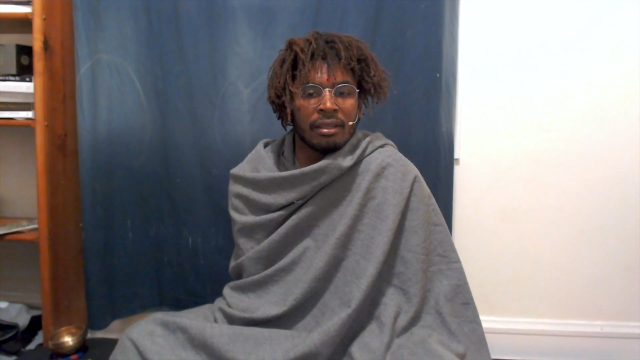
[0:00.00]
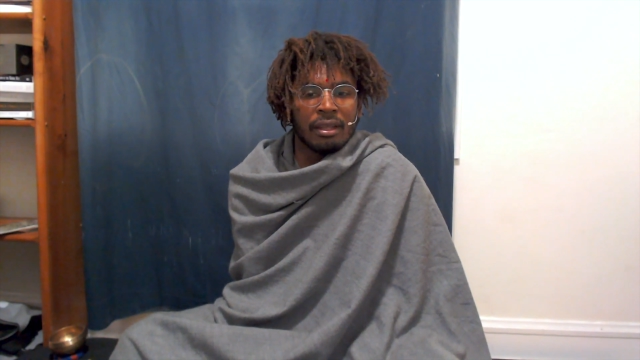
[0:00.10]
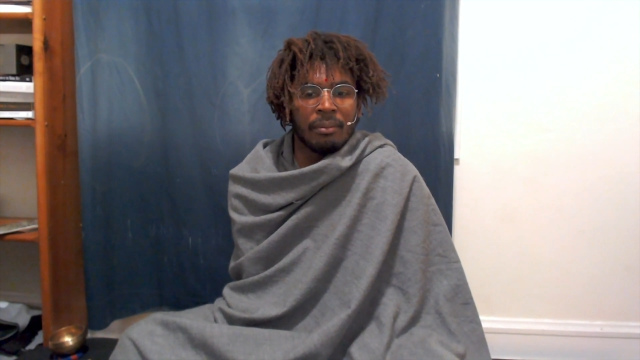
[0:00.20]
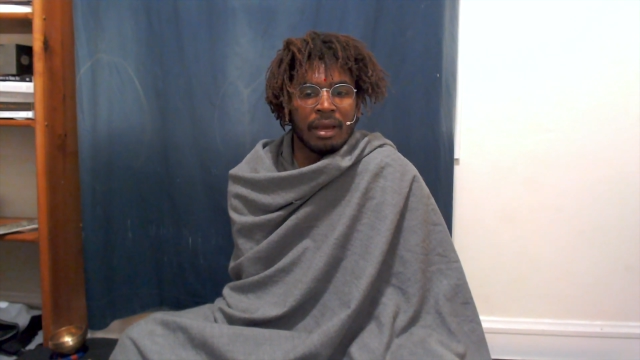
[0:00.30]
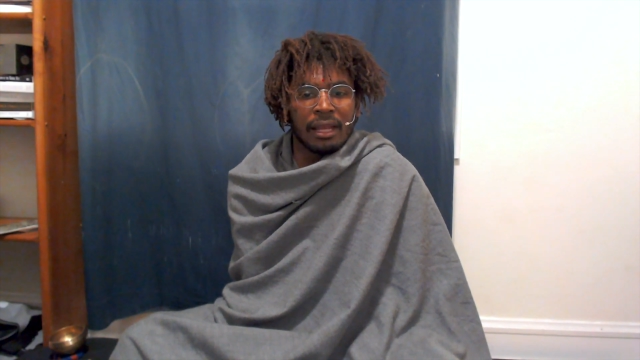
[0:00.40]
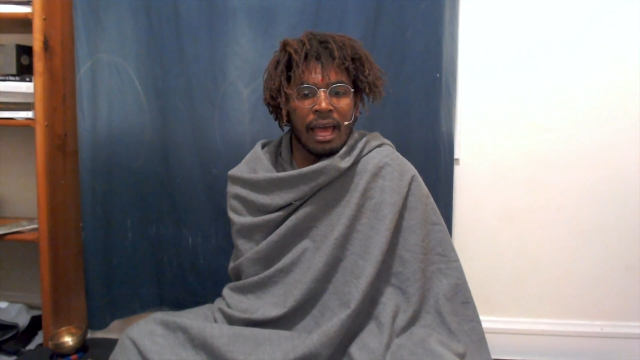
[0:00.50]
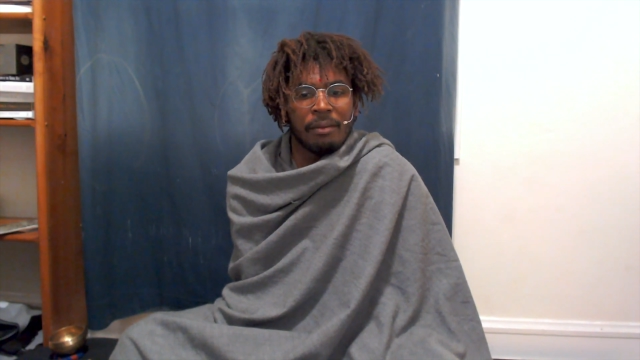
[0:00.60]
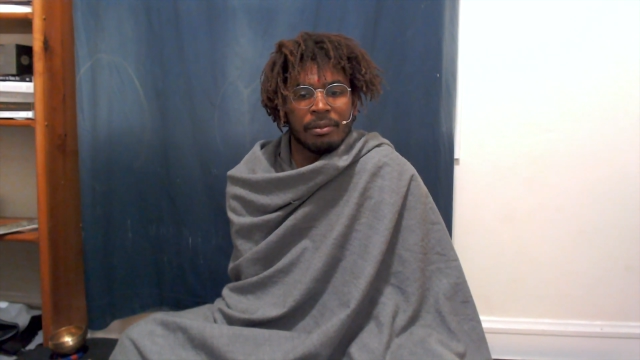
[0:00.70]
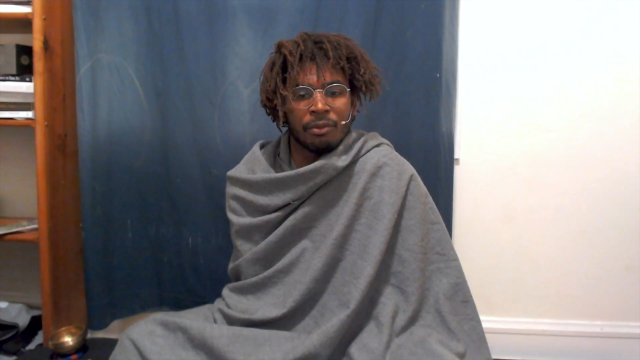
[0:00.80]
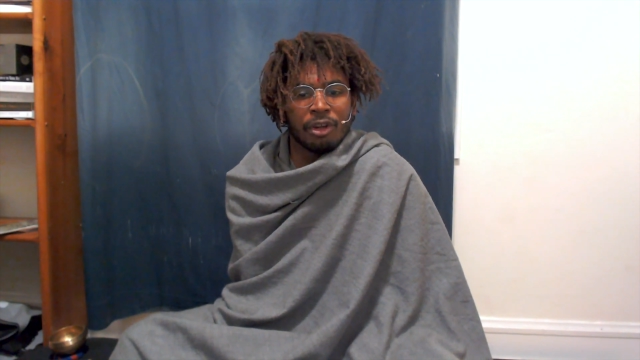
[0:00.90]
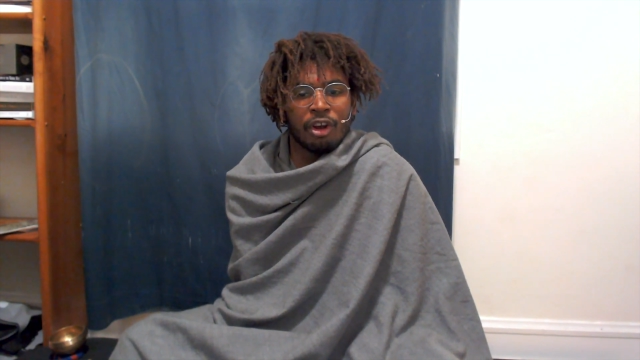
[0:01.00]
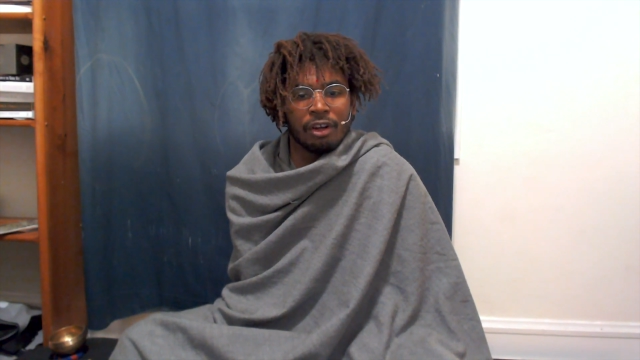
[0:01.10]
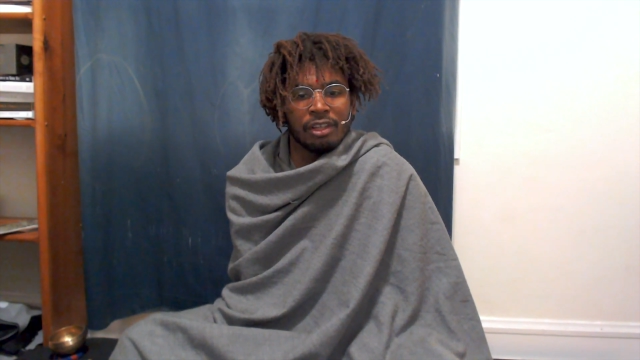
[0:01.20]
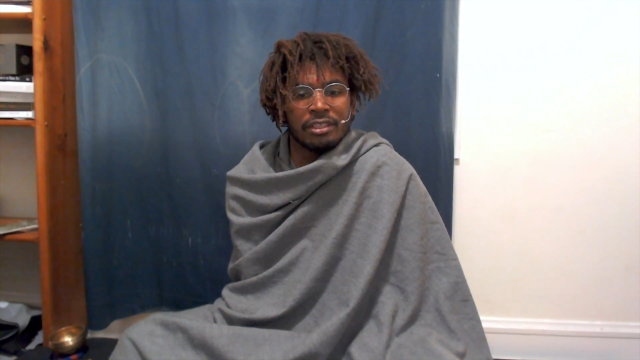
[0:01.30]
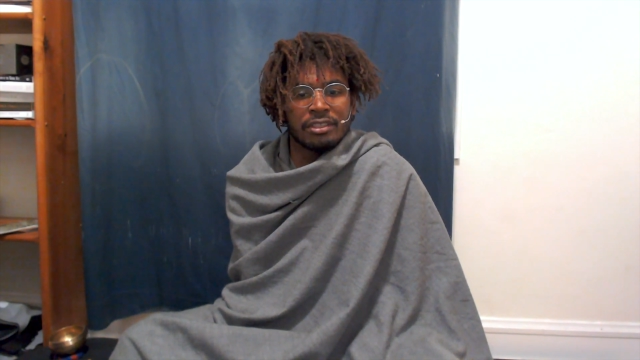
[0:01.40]
that might happen
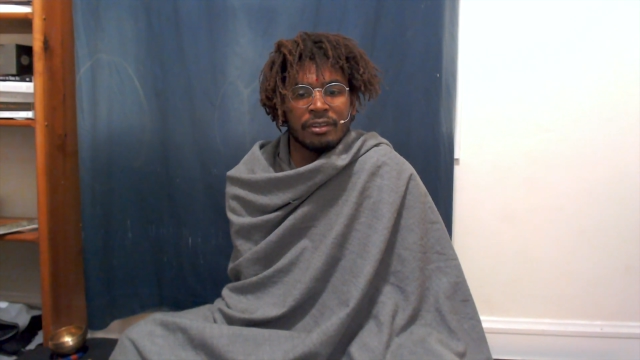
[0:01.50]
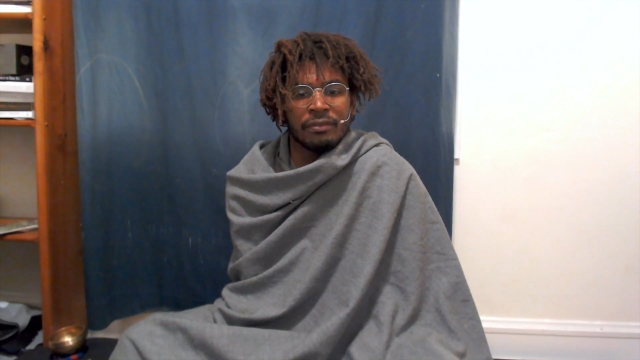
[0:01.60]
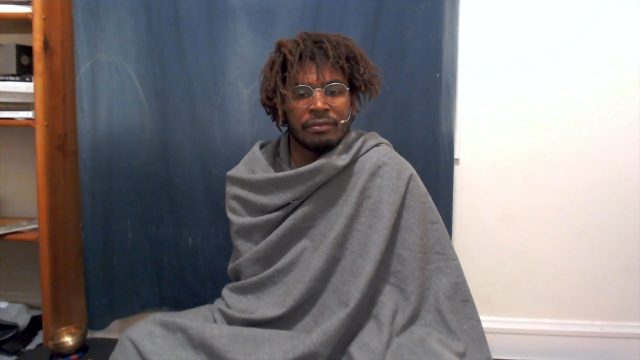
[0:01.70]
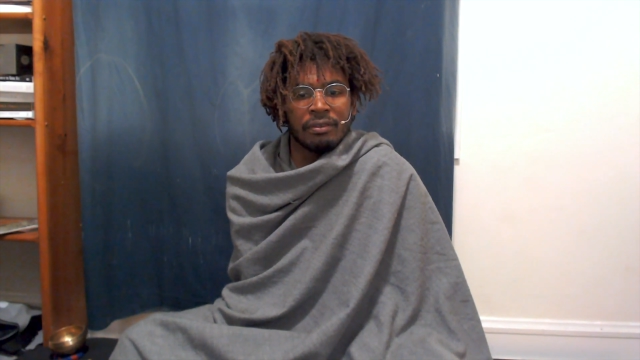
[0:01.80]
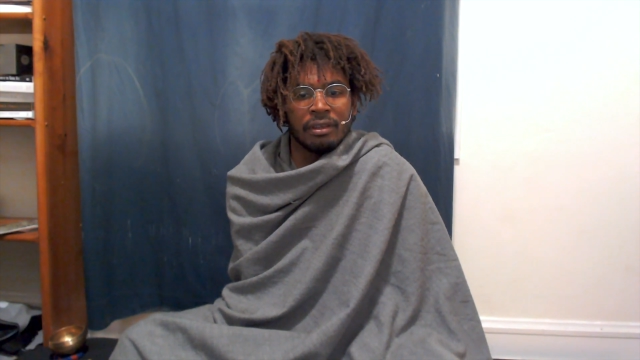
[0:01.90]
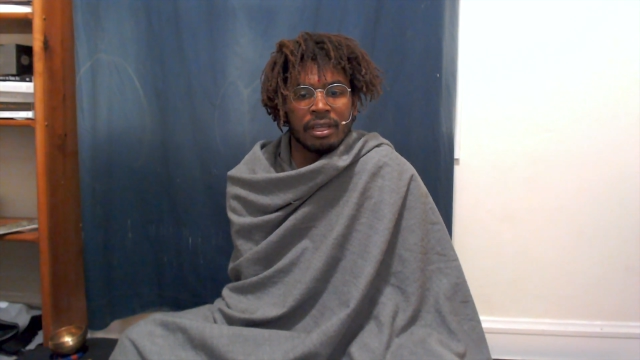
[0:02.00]
regardless of